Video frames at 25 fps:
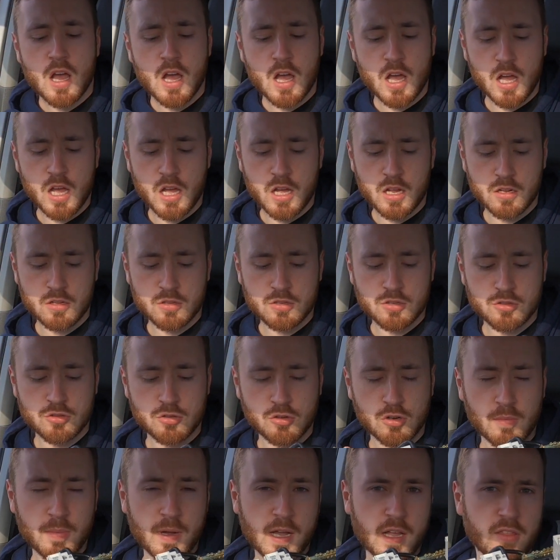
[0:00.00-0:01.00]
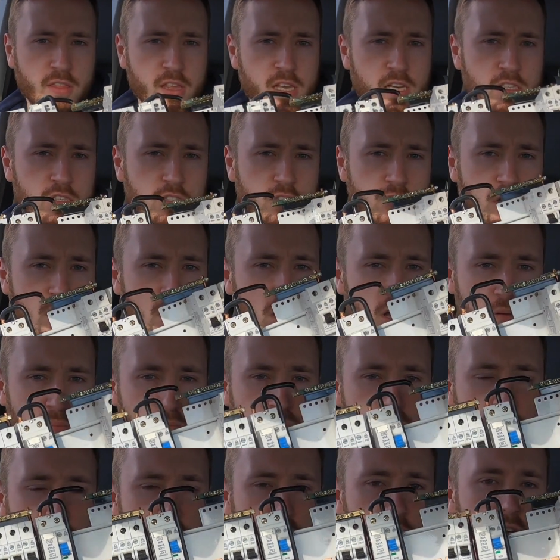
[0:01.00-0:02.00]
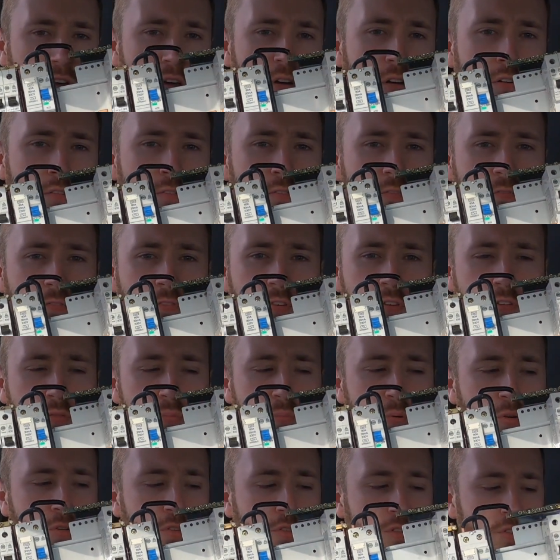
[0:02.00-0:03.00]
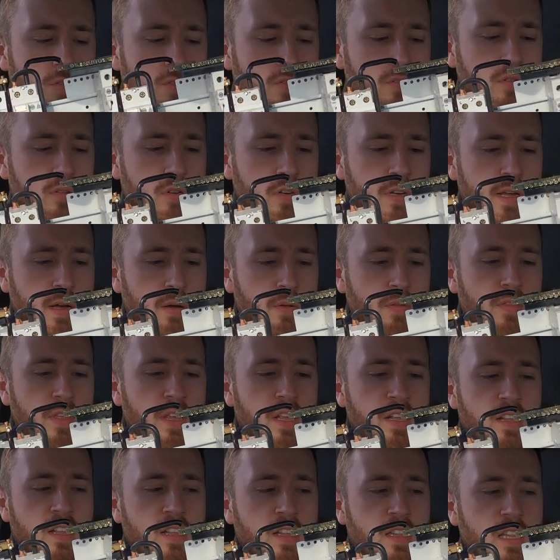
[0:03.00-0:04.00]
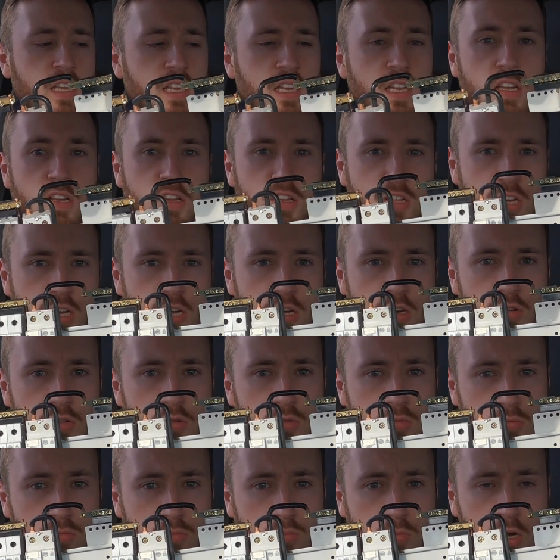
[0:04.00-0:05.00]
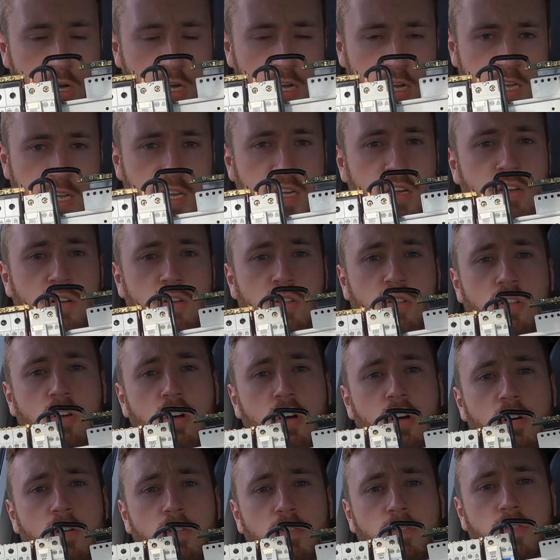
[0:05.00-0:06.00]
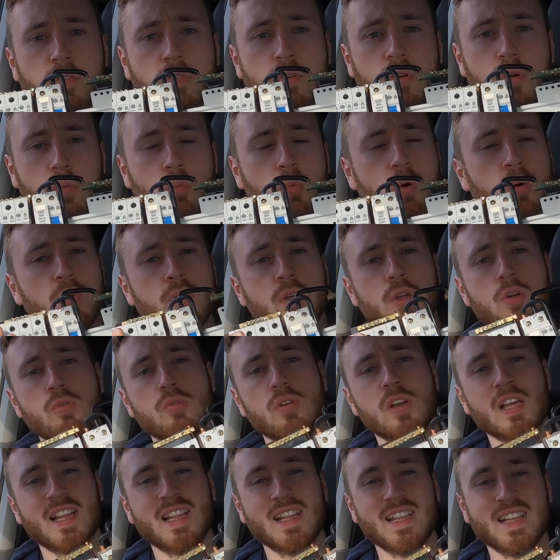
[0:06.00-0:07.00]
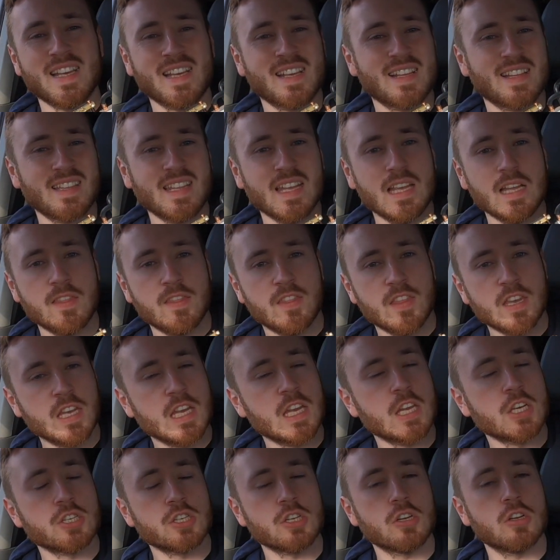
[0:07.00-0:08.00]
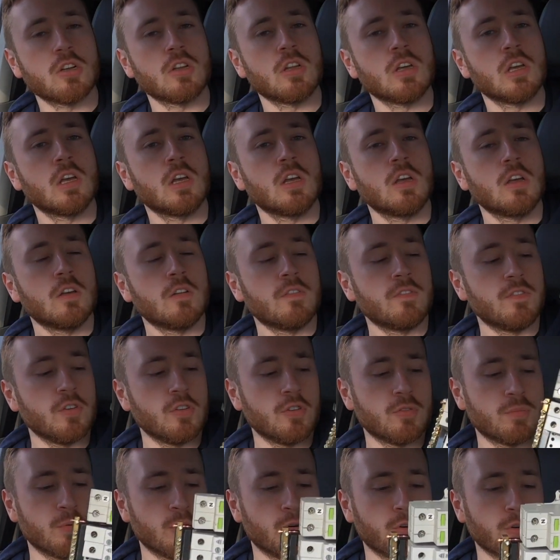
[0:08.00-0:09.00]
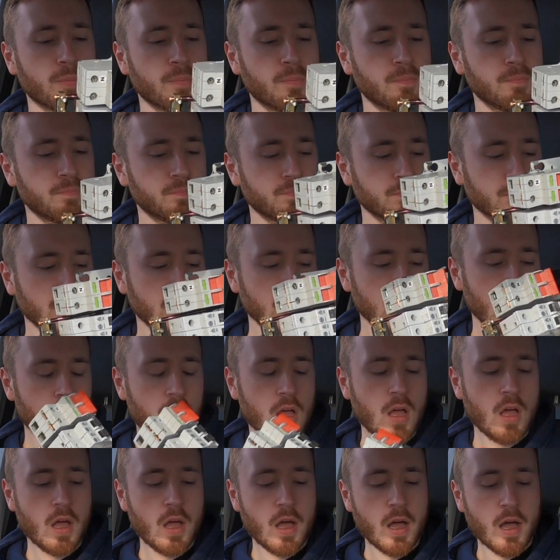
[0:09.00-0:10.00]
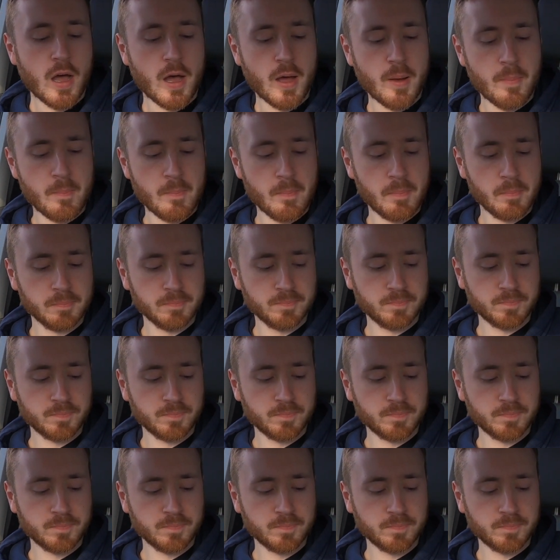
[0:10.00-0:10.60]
to talk about these types of fuse boards. Now this is the internal workings of what we call a 16th edition fuse board. And